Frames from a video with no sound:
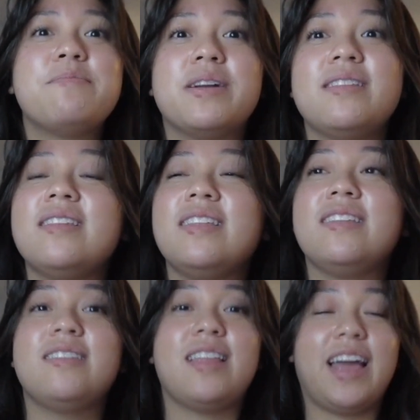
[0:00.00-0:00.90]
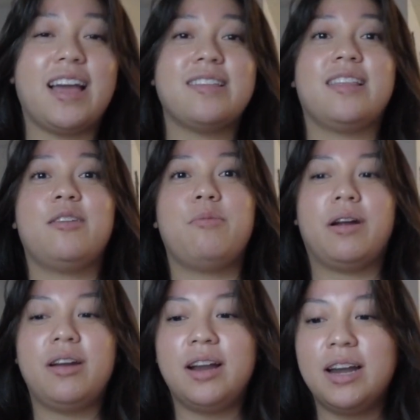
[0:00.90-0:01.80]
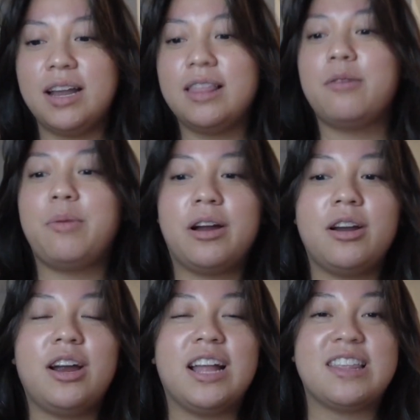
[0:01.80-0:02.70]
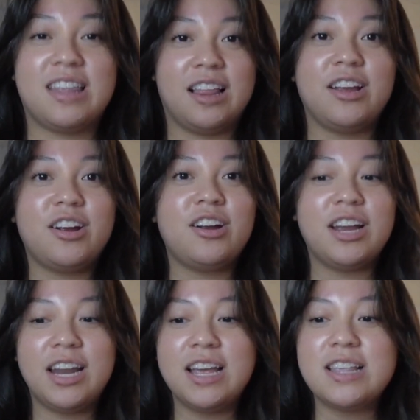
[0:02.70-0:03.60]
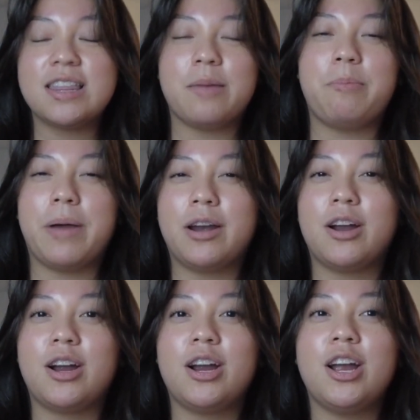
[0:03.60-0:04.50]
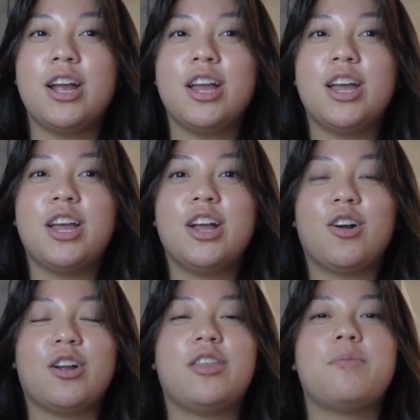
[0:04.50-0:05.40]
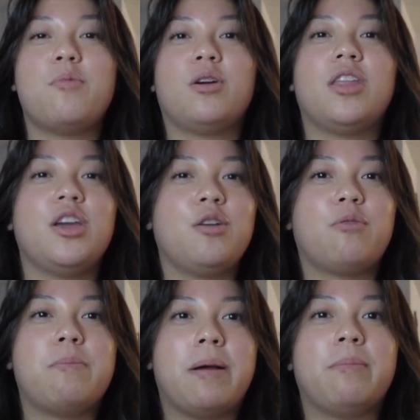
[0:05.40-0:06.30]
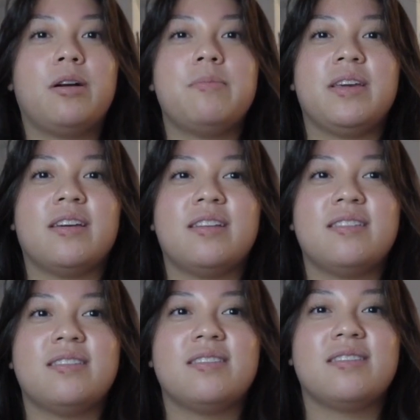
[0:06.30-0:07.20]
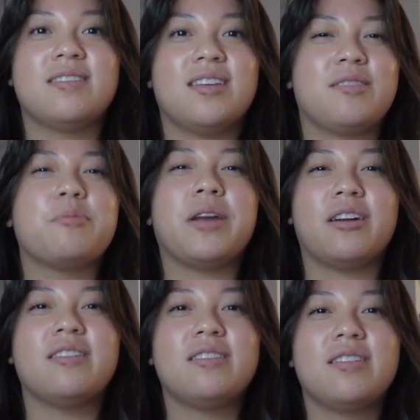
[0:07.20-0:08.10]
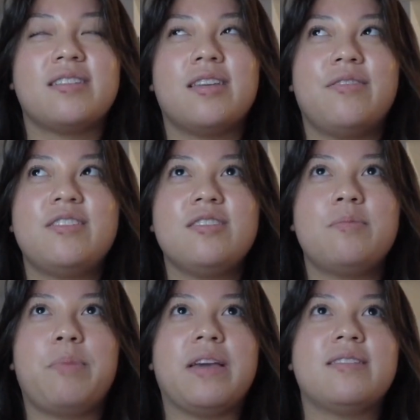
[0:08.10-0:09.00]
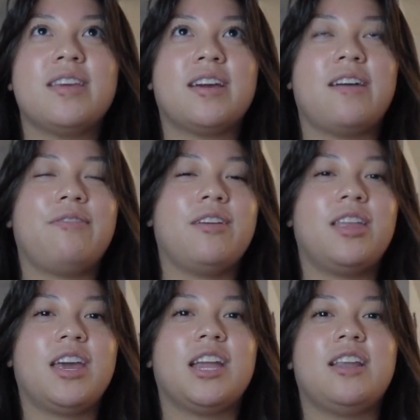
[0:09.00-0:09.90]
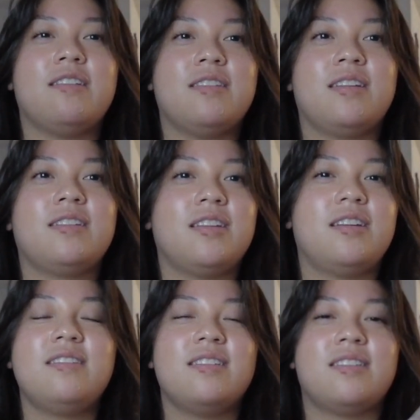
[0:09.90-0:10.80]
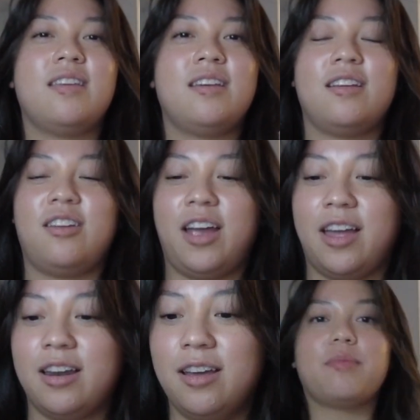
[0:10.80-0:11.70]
But like I said, the weirder and sillier it is, the better, or the more that you'll remember, because it's weird. Because if it's just basic, I feel like it doesn't sit in your head.